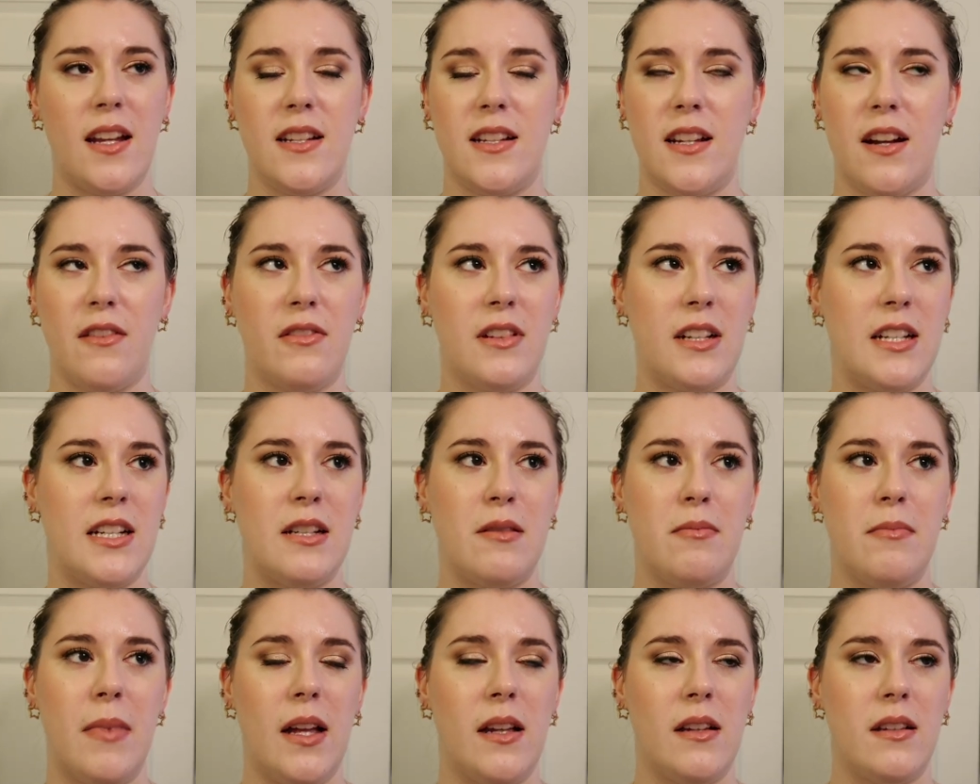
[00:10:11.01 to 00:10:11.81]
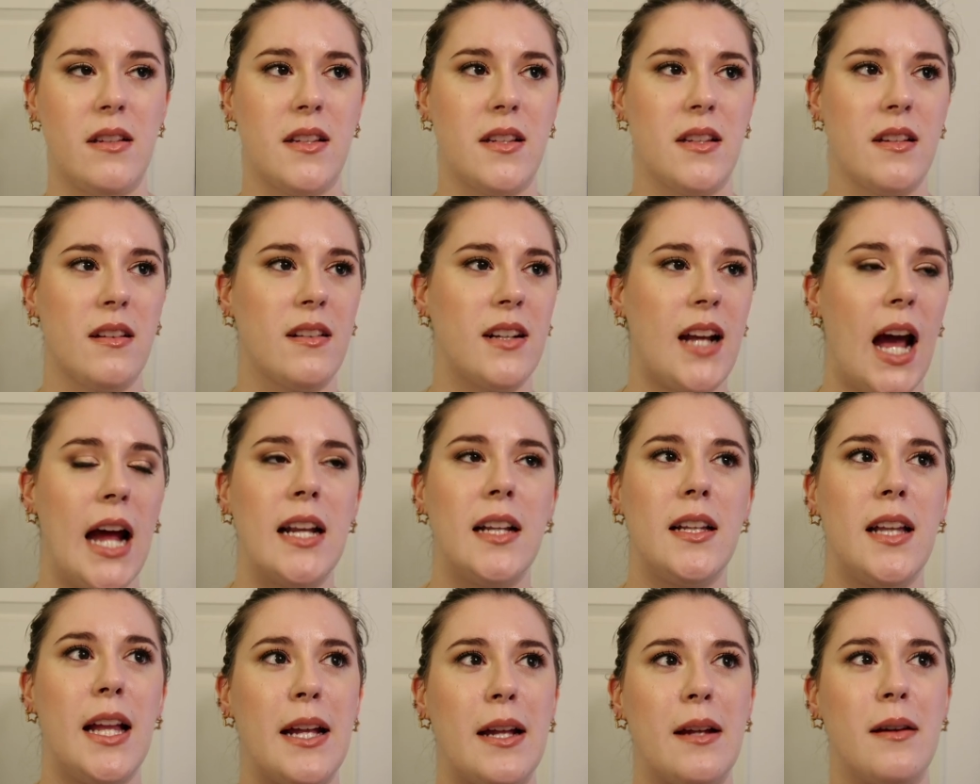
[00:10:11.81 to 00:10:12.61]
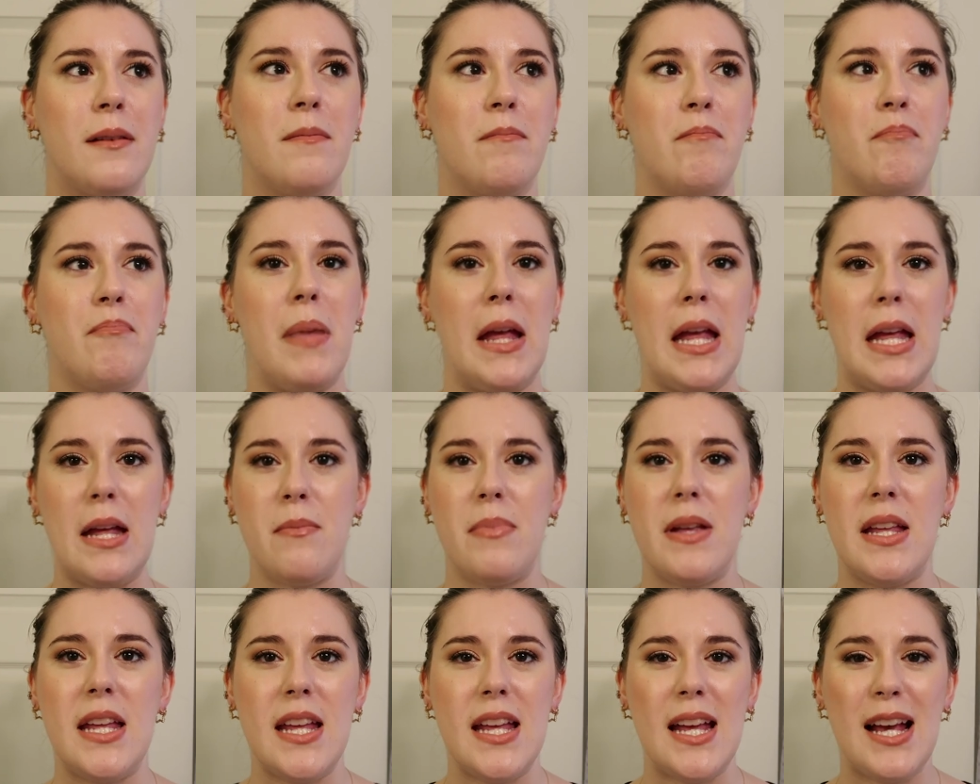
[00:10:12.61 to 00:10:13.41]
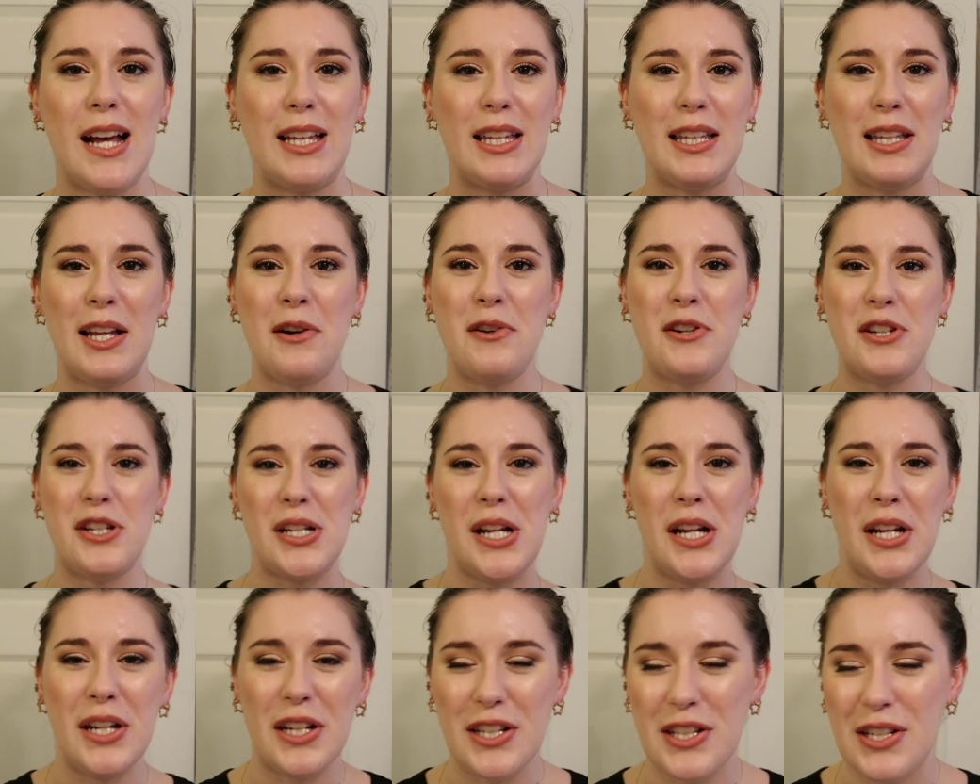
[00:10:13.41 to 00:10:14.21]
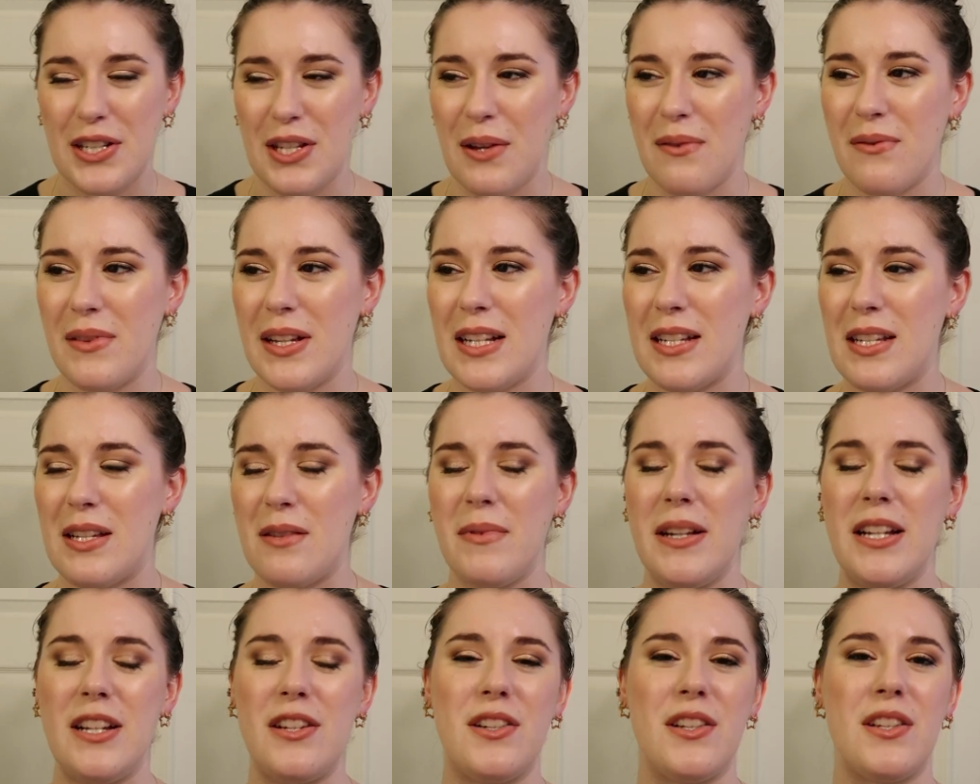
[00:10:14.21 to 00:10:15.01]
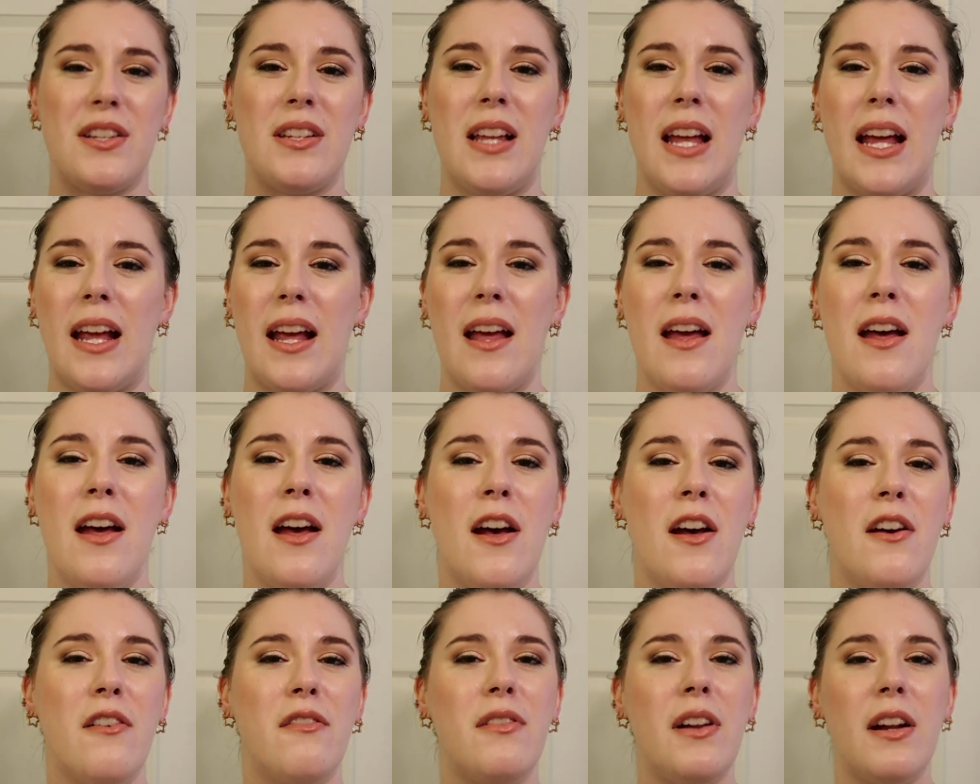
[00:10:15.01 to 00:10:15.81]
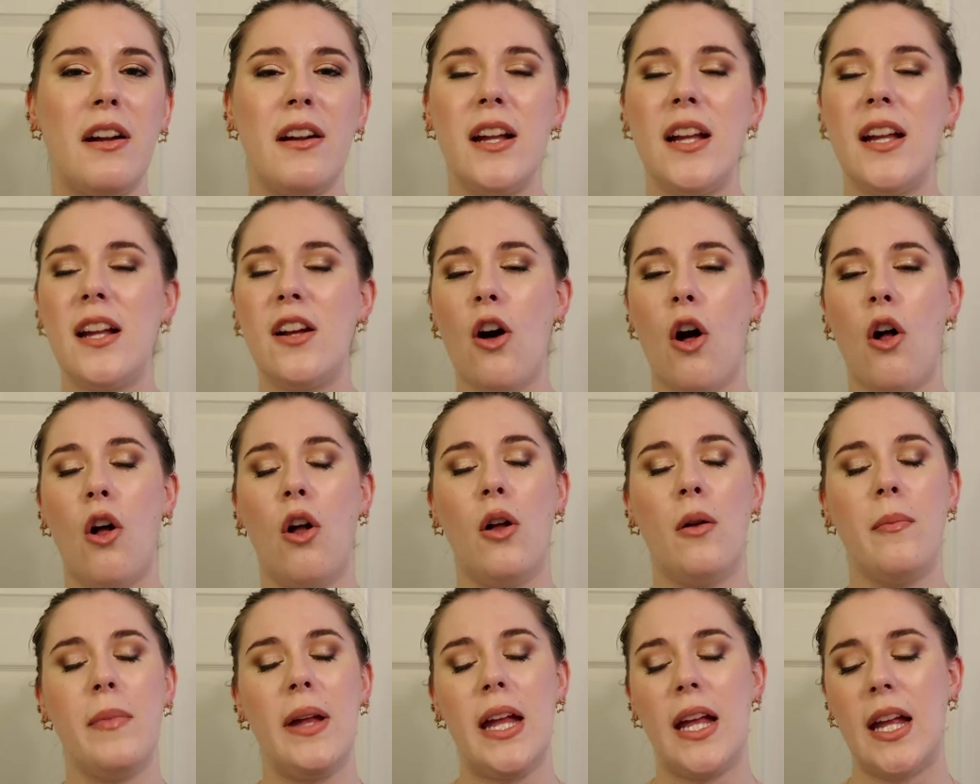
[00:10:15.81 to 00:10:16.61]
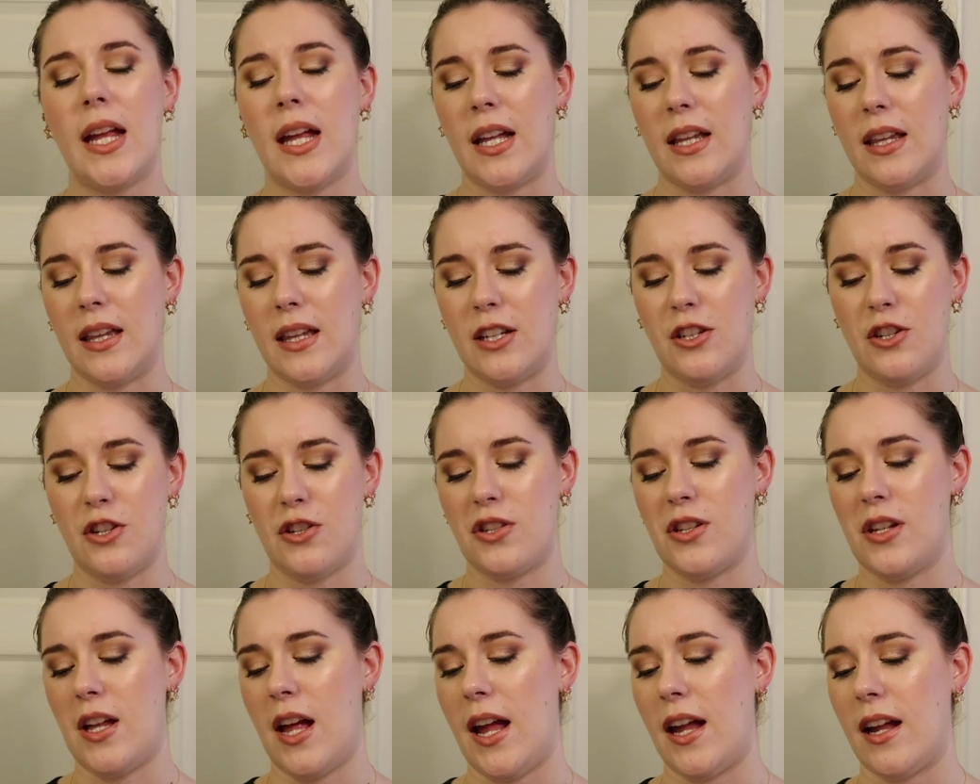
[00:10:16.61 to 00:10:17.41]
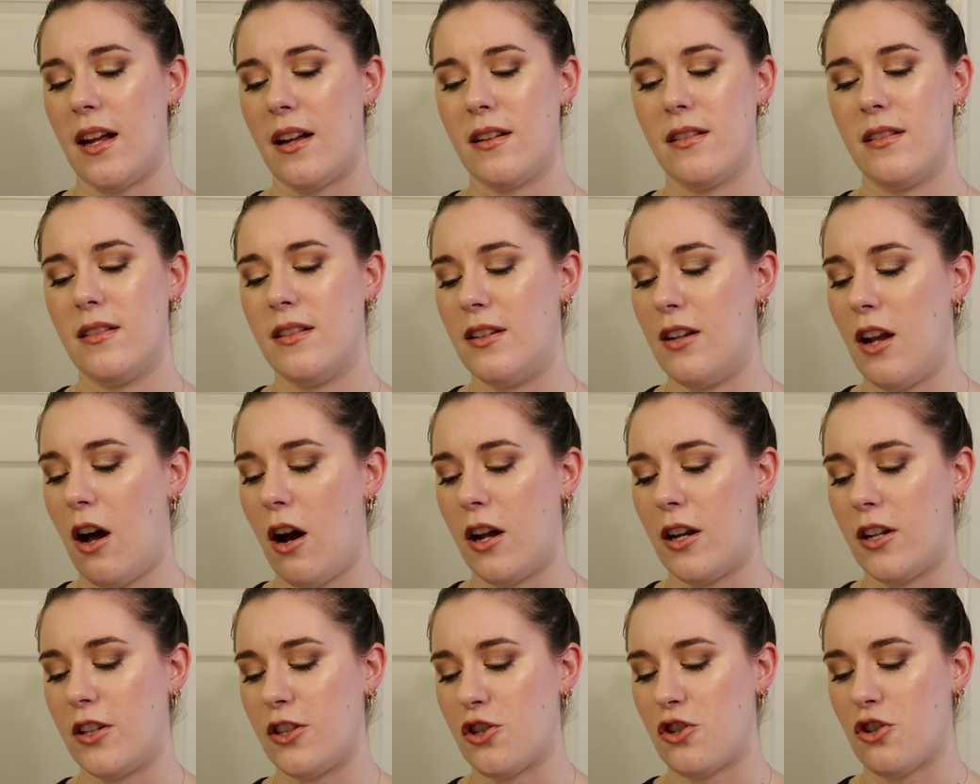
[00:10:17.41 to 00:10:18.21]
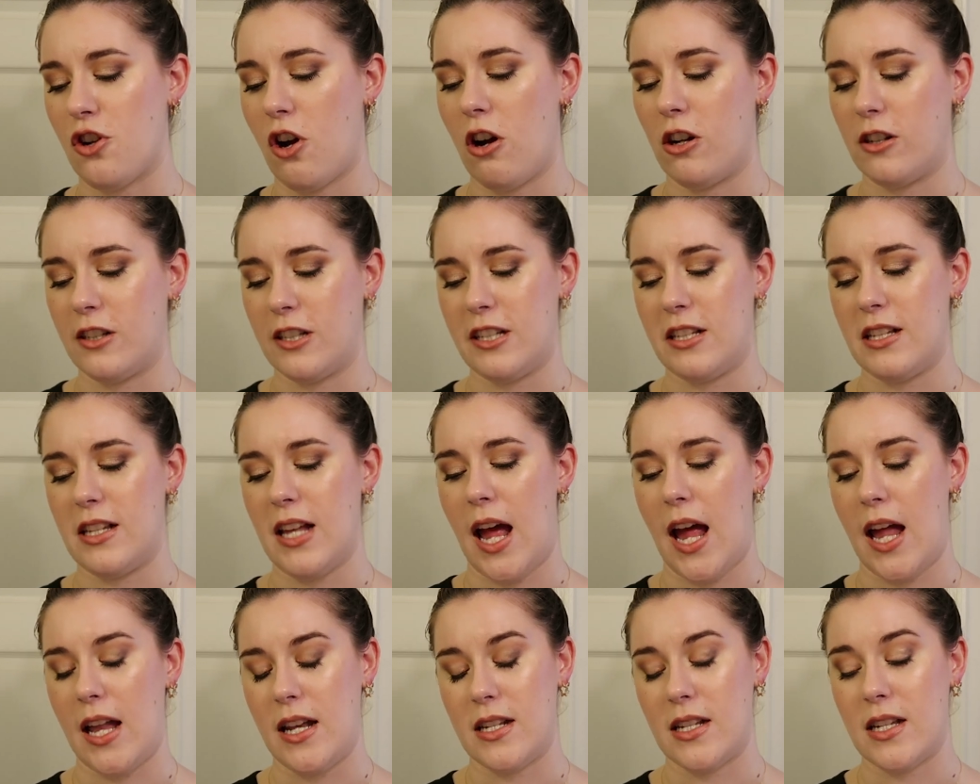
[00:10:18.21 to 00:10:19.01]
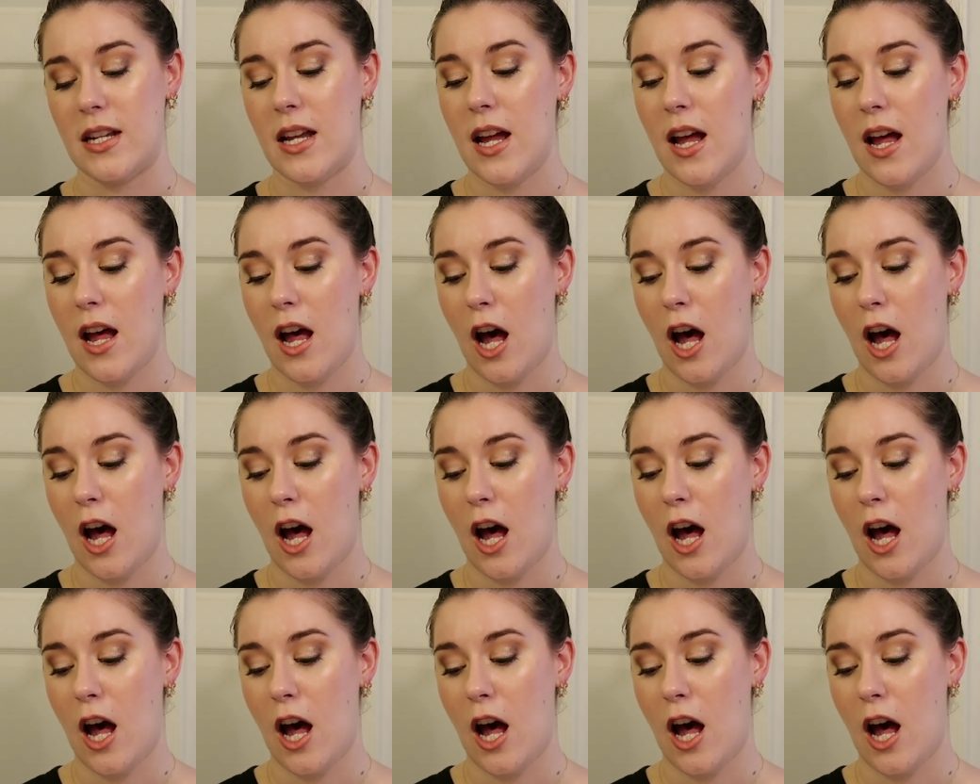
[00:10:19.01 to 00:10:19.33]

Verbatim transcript: It definitely smells kind of like baby lotion or something to me. It's just like very calming and just like not a strong scent.